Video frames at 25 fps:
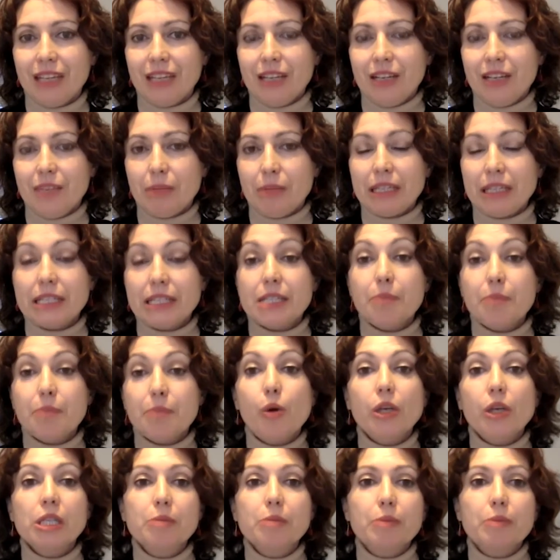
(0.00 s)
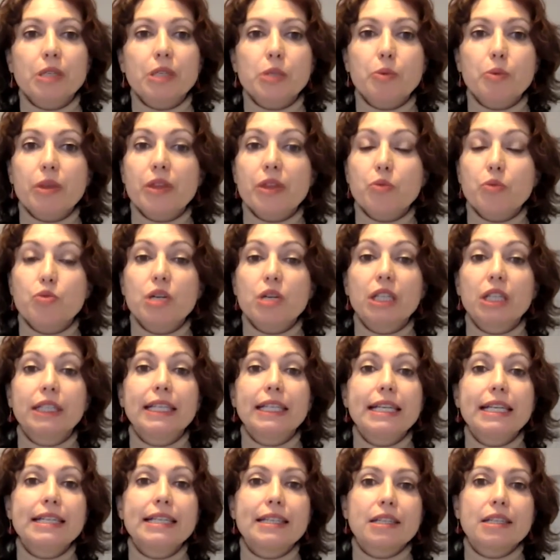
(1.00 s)
My disappointments with the world
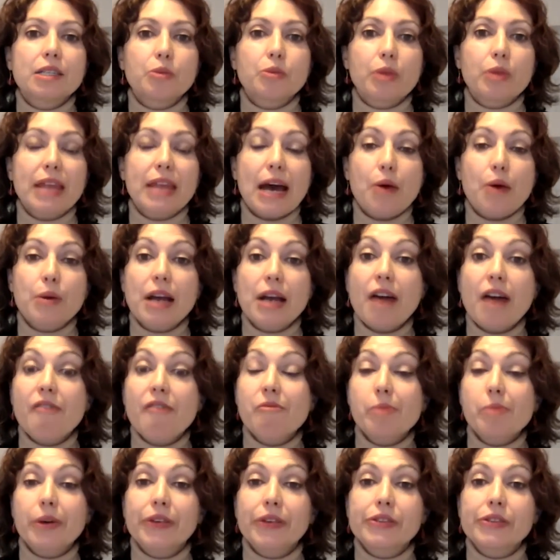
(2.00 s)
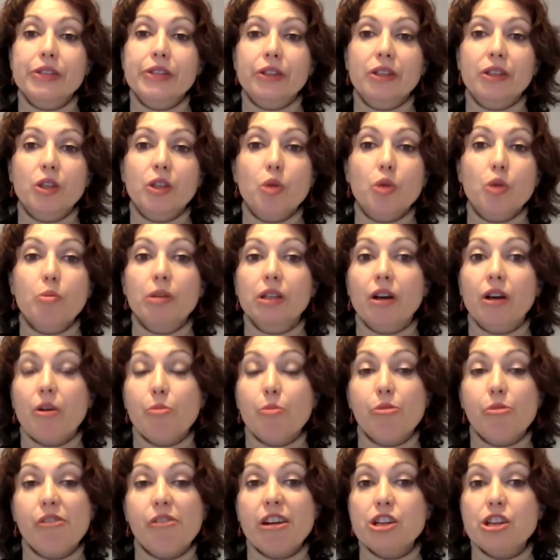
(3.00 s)
leaders, with our governments and global
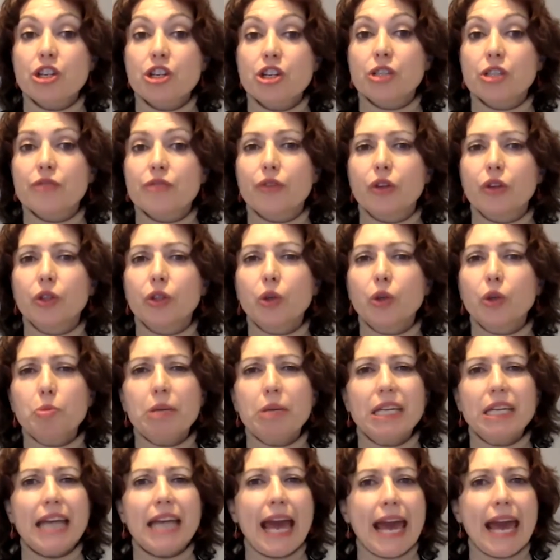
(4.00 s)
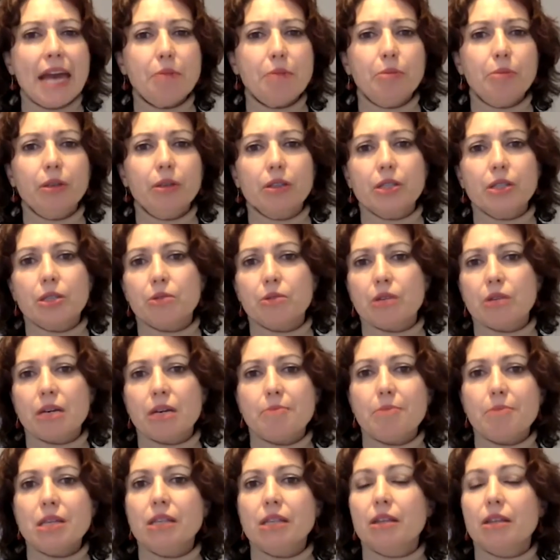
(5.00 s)
corporations for not being able to
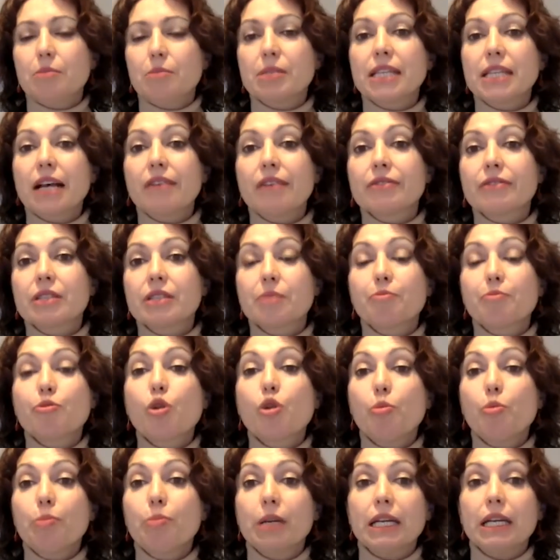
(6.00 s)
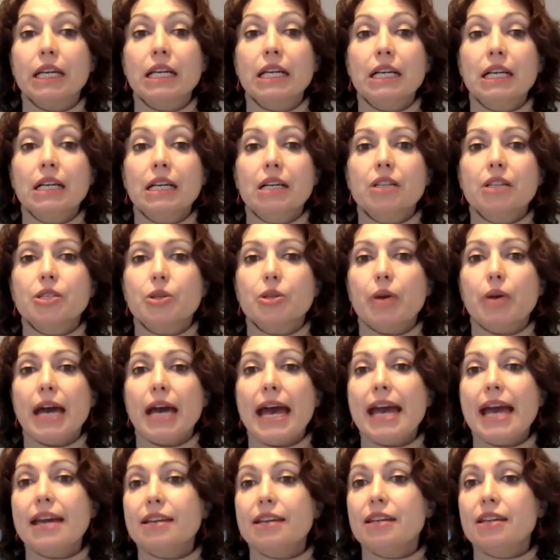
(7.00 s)
commit themselves properly to
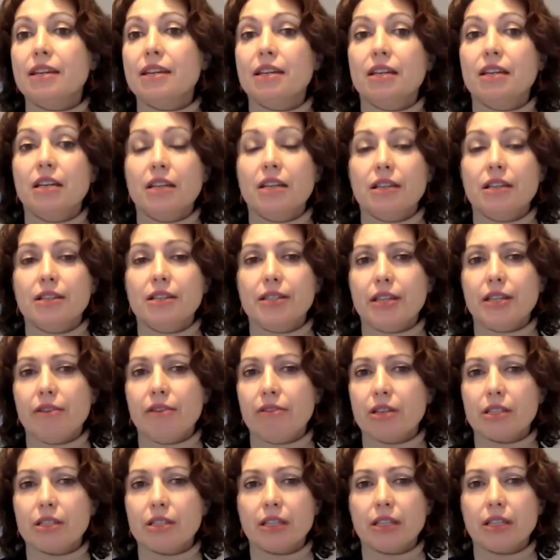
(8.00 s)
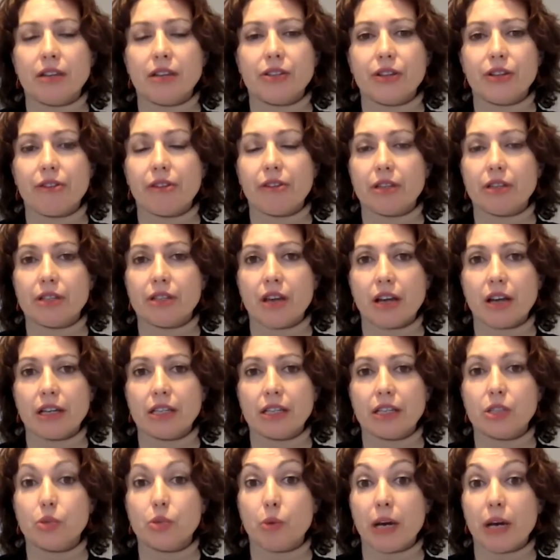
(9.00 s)
any serious net zero
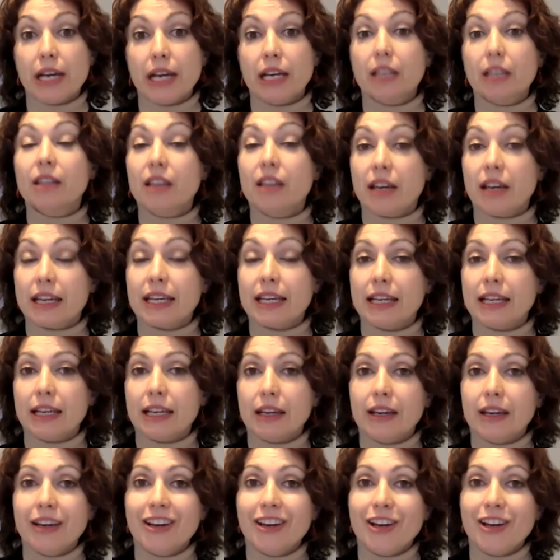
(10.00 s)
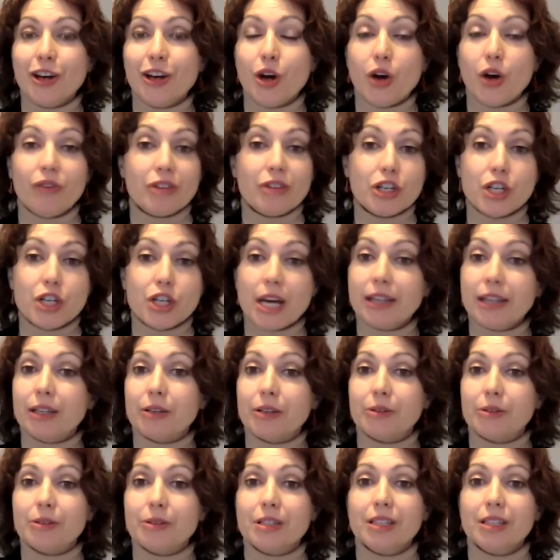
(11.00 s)
targets were luckily overshadowed